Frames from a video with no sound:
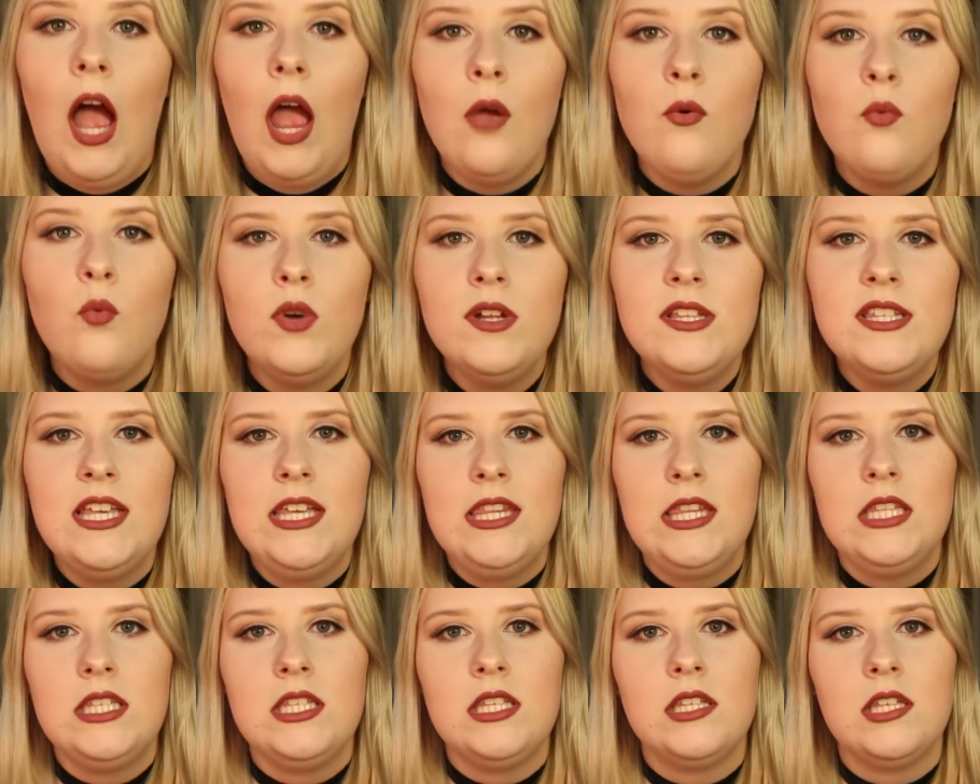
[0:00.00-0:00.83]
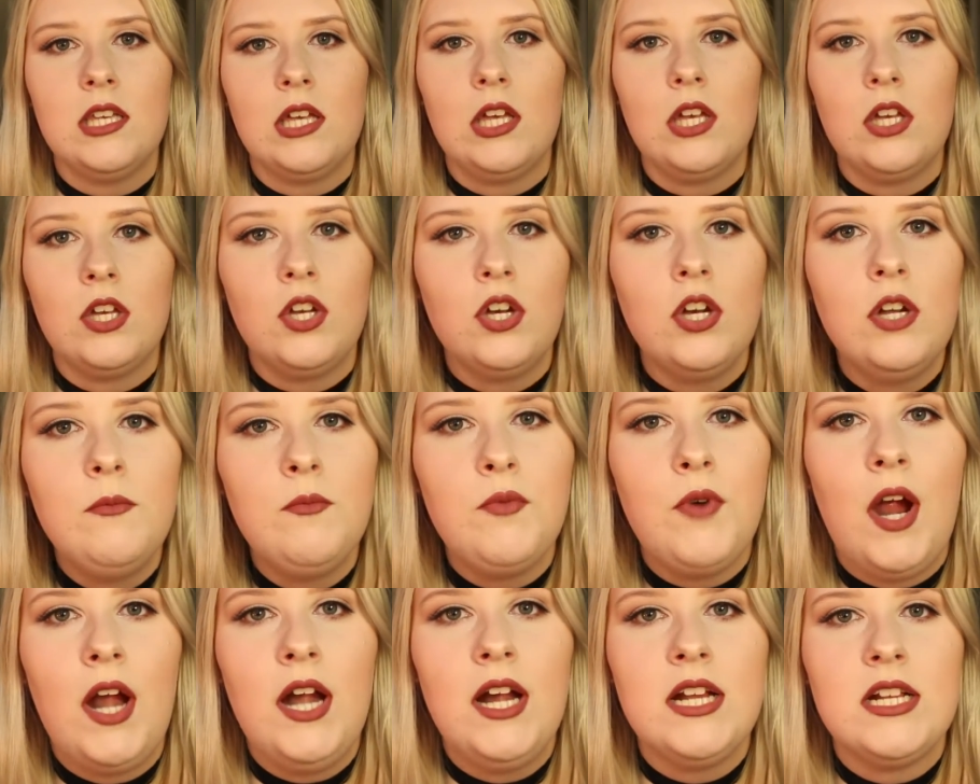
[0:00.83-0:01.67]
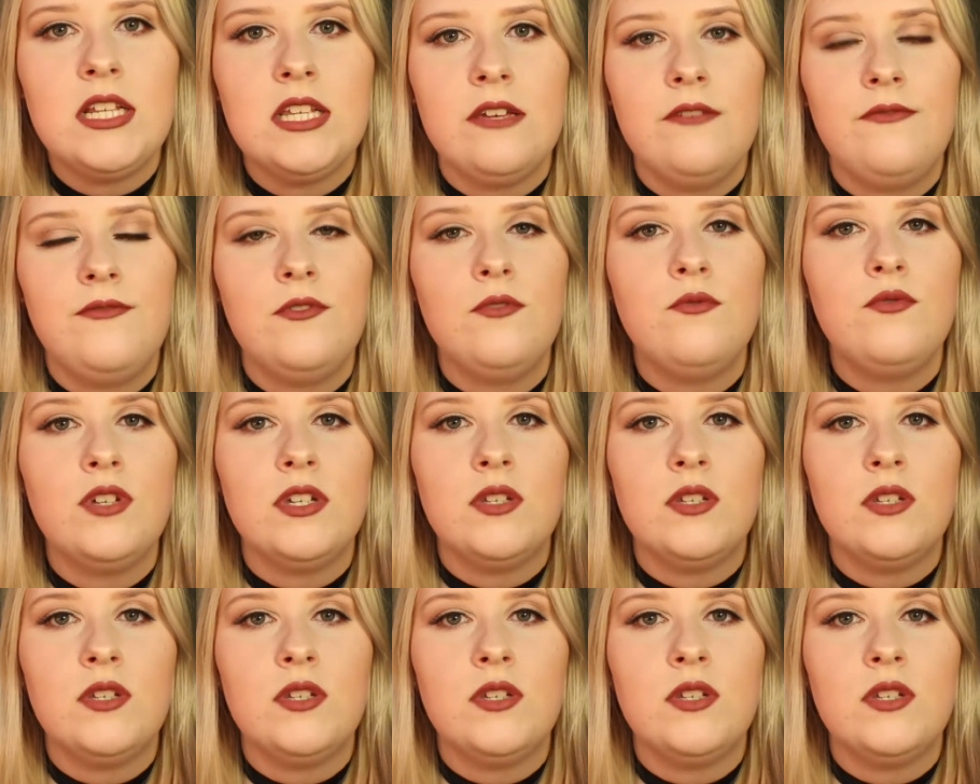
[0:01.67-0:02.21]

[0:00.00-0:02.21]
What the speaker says: I would say this is a good product if you